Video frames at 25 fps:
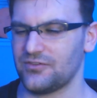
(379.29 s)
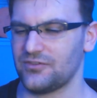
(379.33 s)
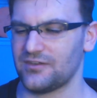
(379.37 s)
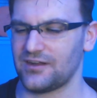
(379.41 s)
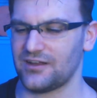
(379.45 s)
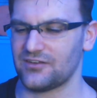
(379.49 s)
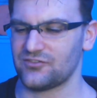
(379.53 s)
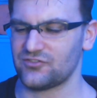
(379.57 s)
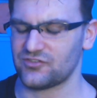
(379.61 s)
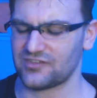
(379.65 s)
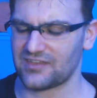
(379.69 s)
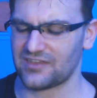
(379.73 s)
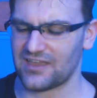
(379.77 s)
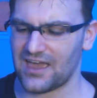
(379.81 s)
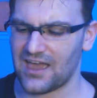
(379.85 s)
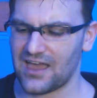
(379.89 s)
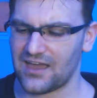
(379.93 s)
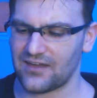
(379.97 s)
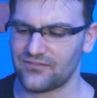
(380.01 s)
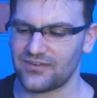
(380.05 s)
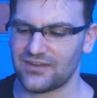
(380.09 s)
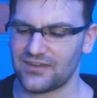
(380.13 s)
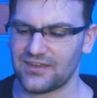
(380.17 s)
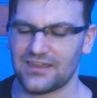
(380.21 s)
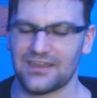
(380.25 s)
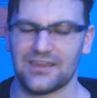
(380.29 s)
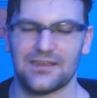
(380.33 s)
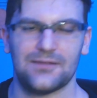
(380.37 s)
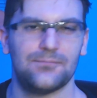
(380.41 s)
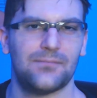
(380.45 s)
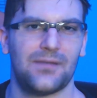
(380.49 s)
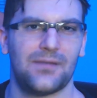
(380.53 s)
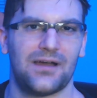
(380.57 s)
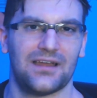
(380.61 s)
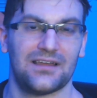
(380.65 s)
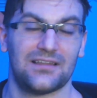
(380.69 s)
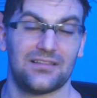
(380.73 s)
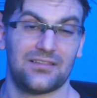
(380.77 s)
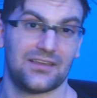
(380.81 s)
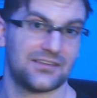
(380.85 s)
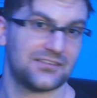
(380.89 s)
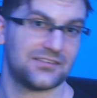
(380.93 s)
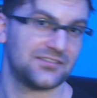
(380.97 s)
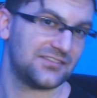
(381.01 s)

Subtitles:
and I just have it in my like